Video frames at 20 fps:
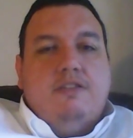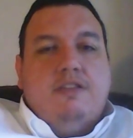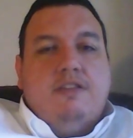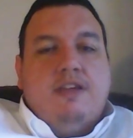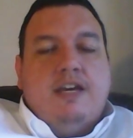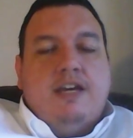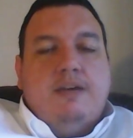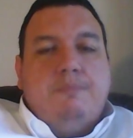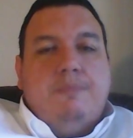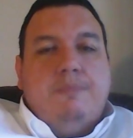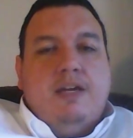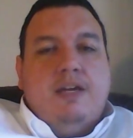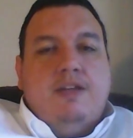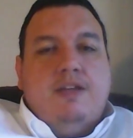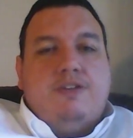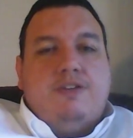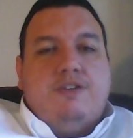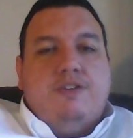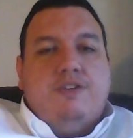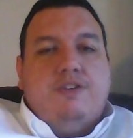that
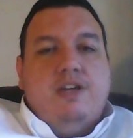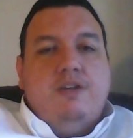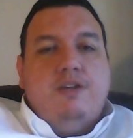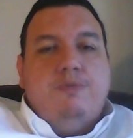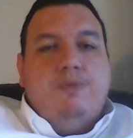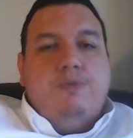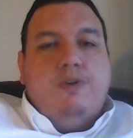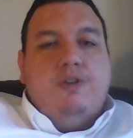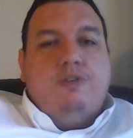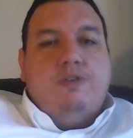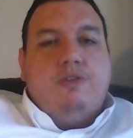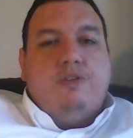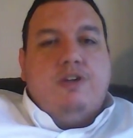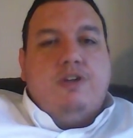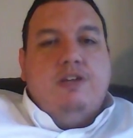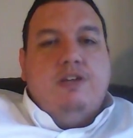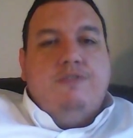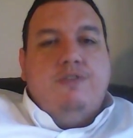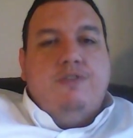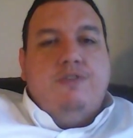basically will give